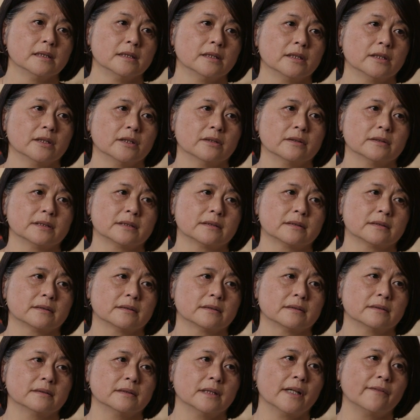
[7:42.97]
It's
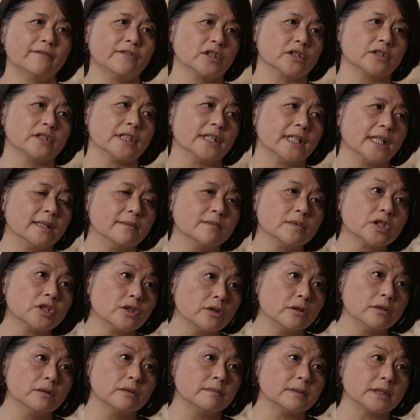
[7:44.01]
not fair to them
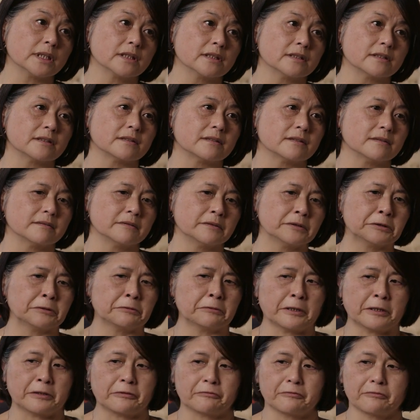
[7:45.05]
too, because, at